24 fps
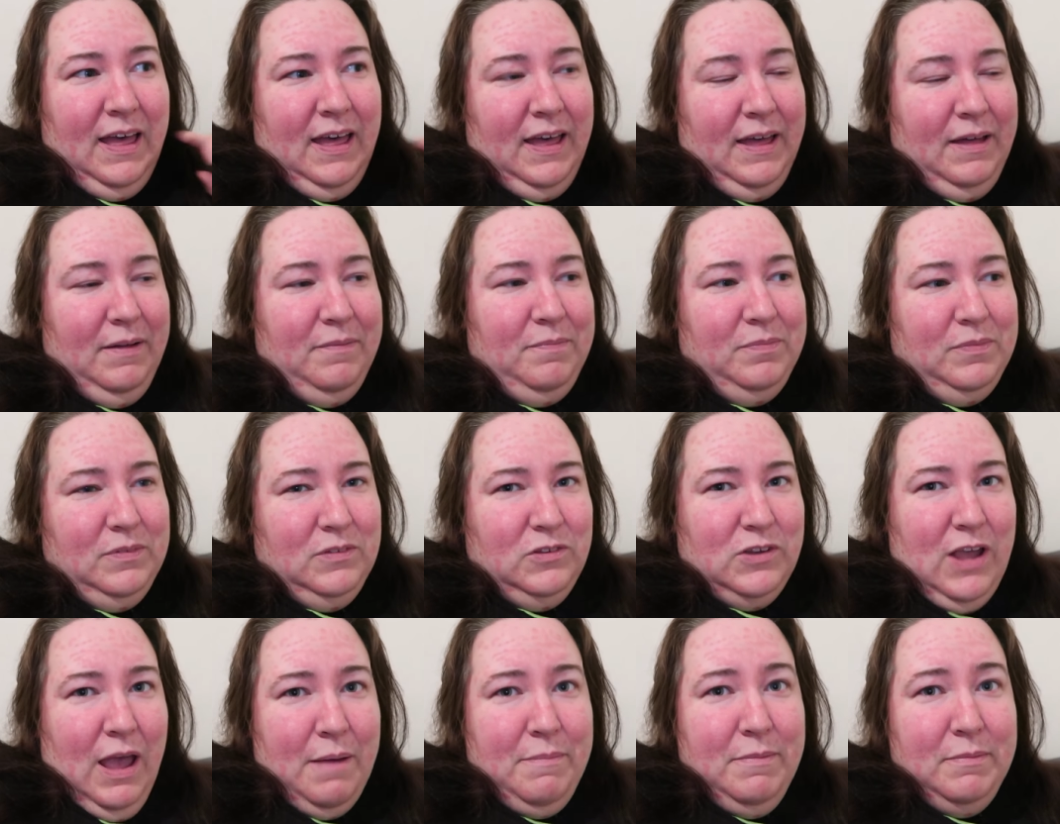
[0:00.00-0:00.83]

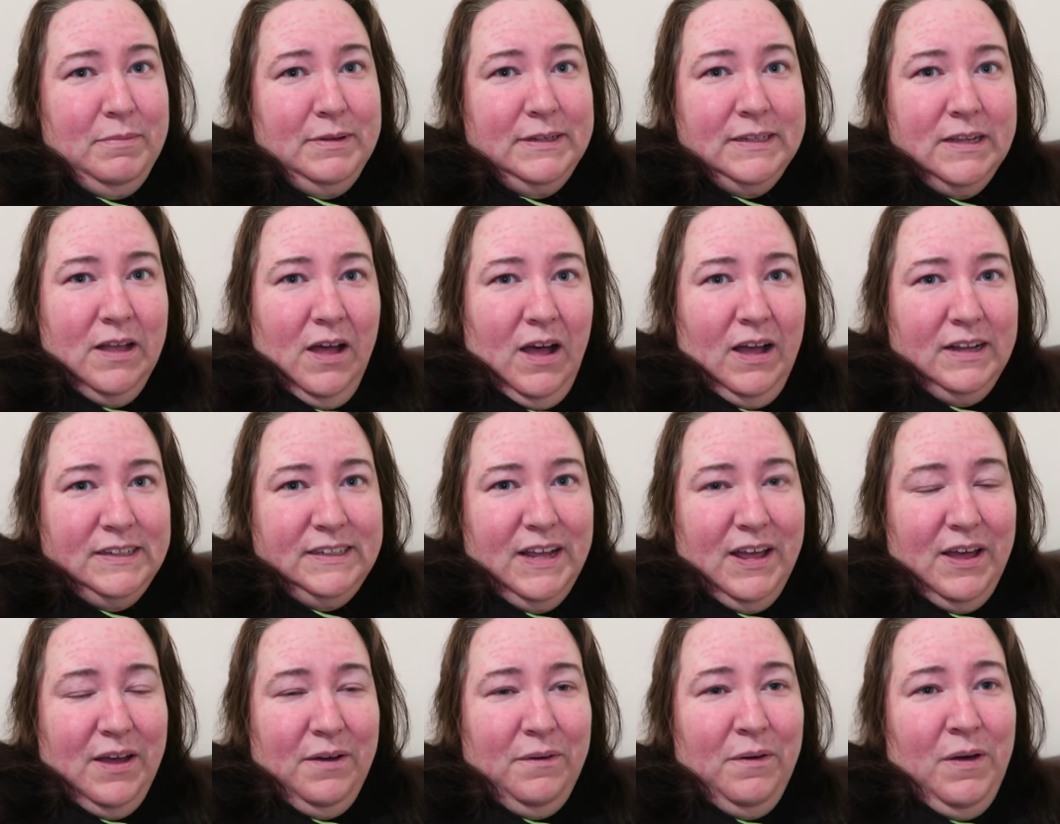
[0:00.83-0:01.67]
Jamie
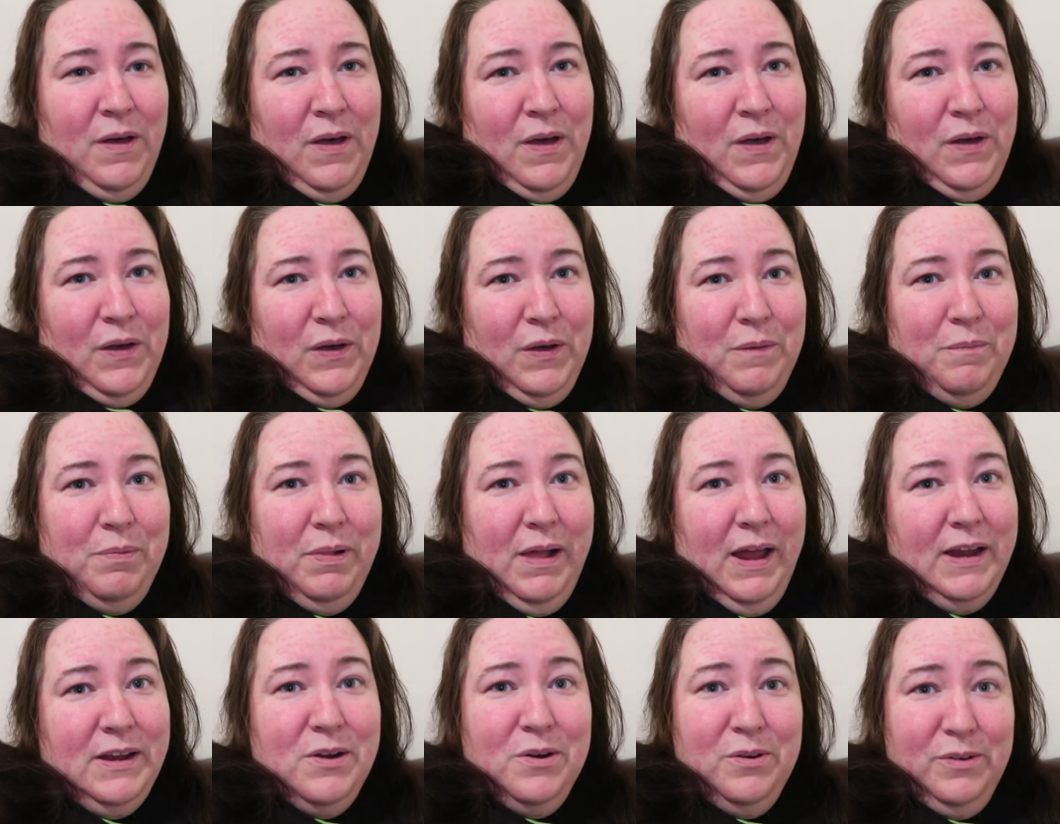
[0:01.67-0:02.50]
Moscato, who
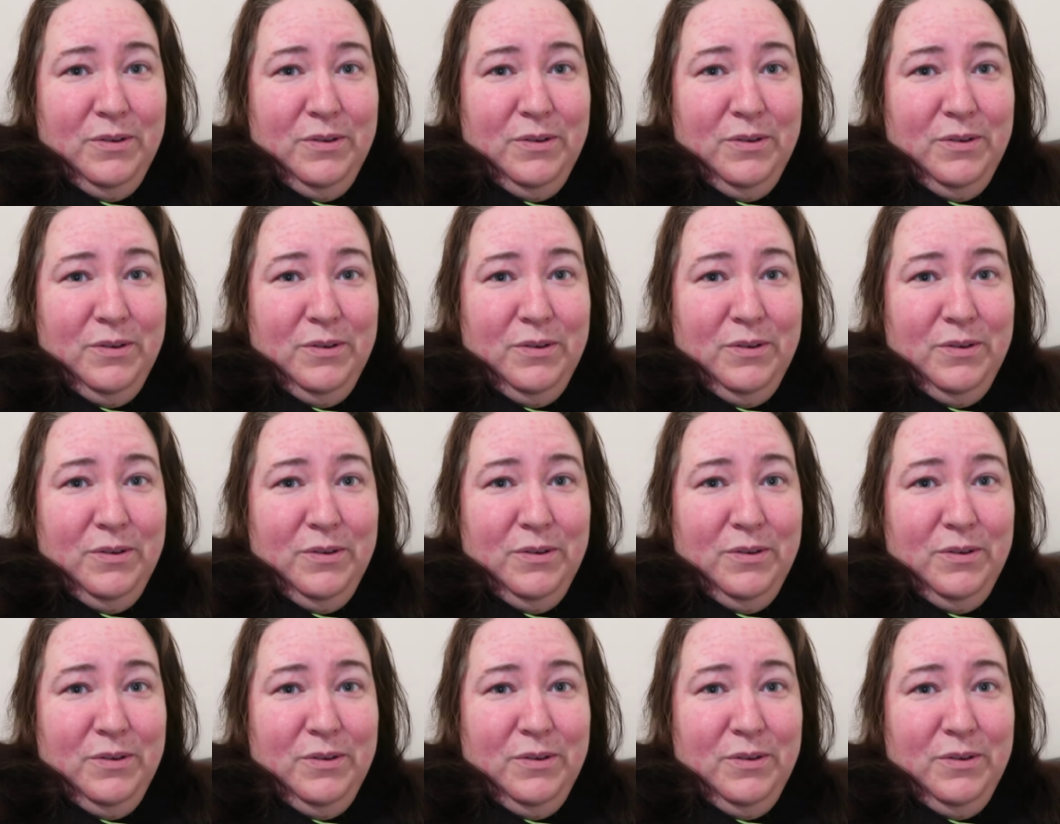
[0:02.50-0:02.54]
played